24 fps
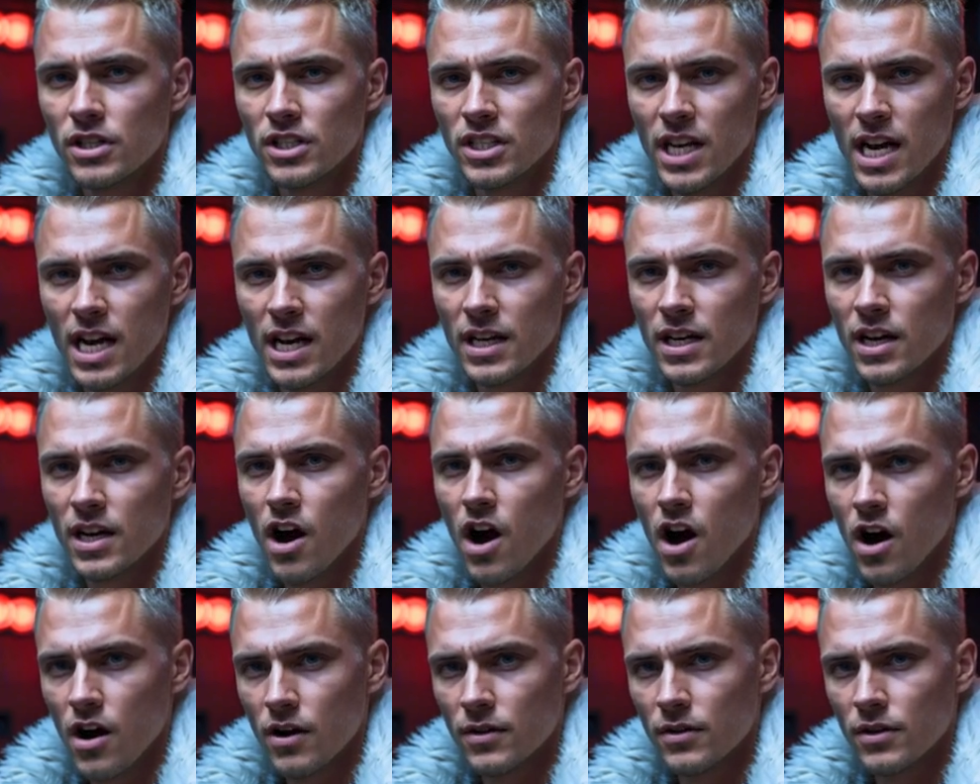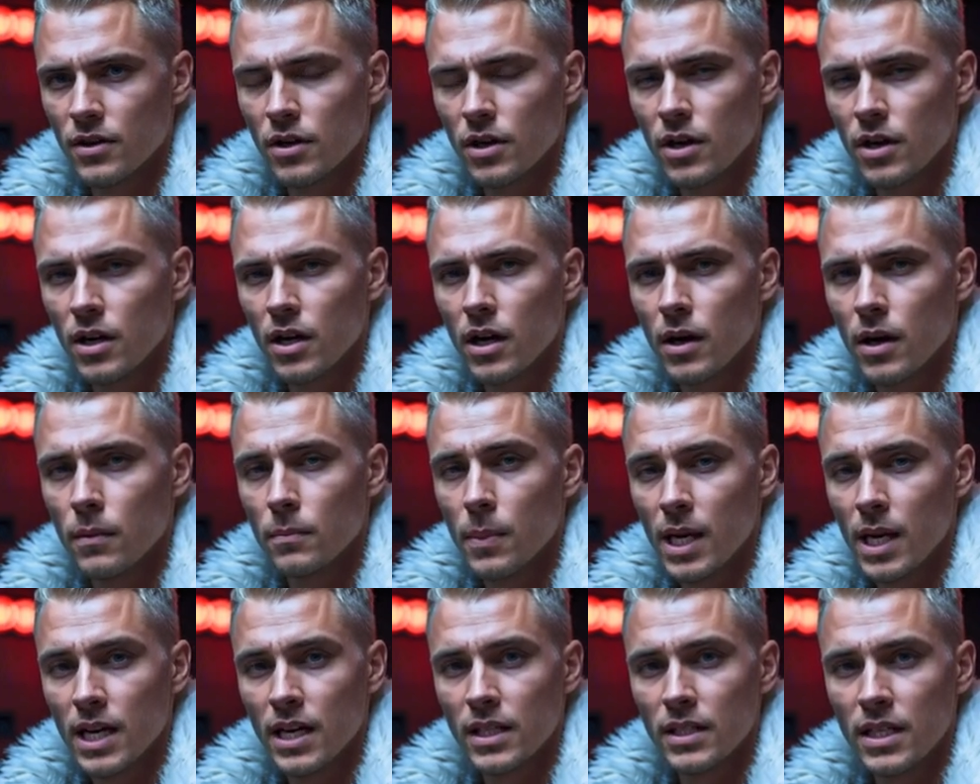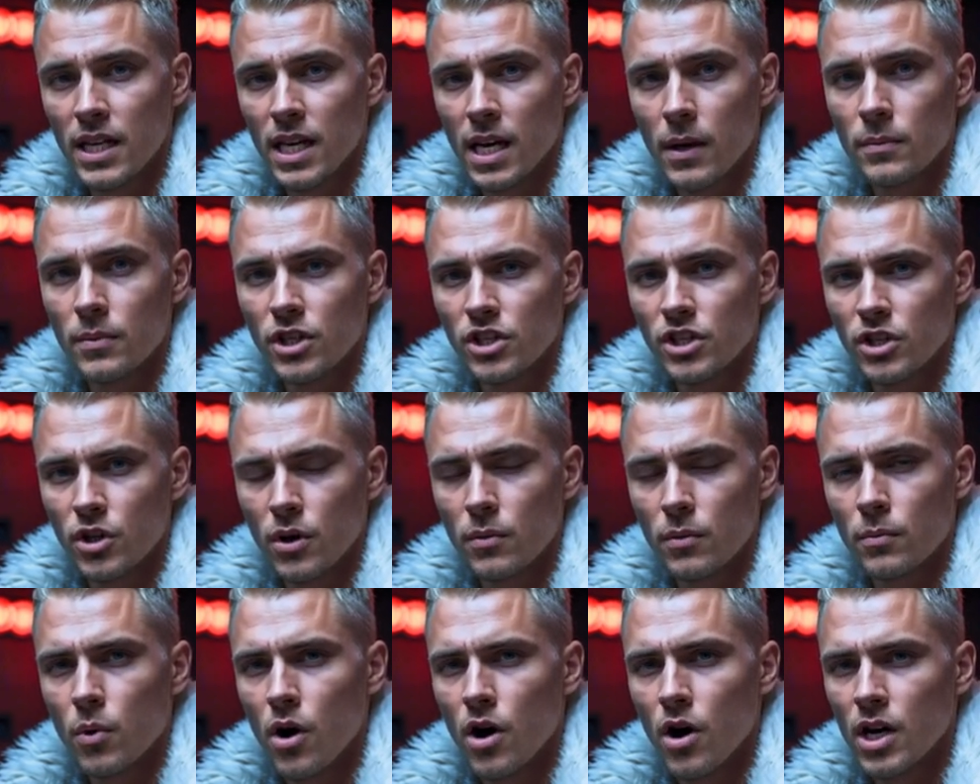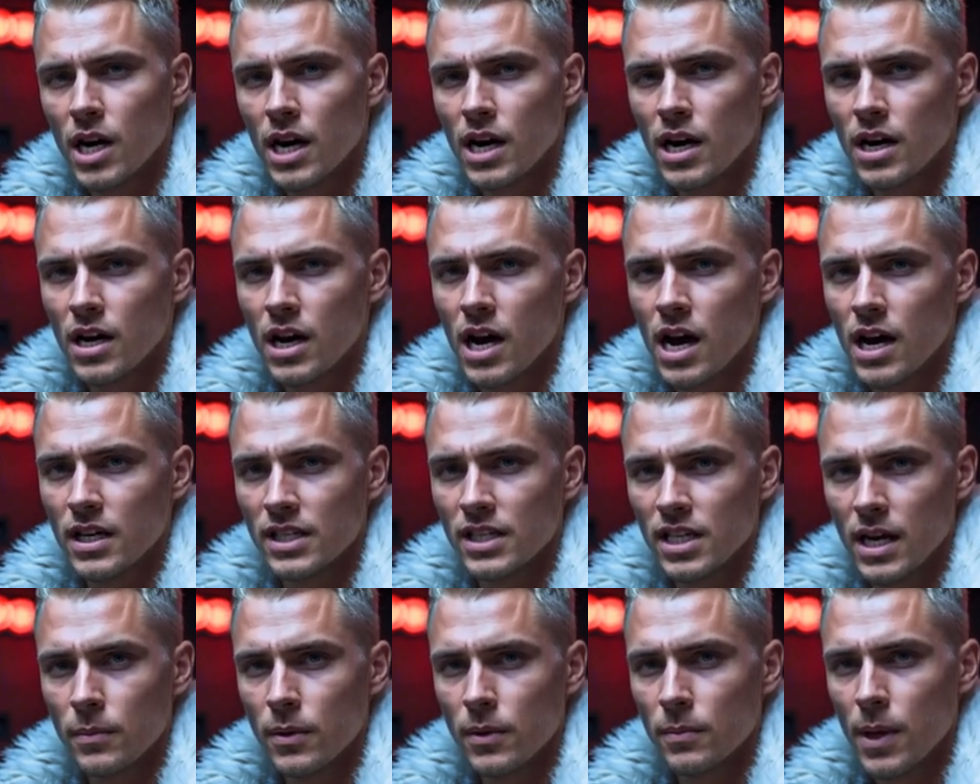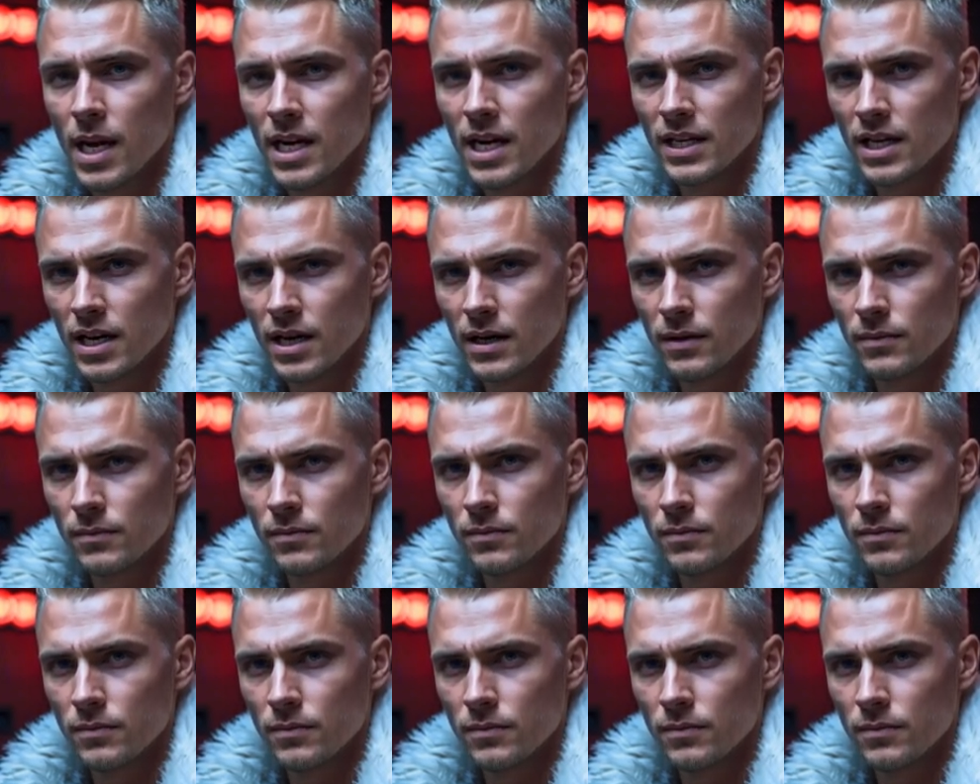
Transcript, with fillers: slightly off, making the image look more like a concept painting.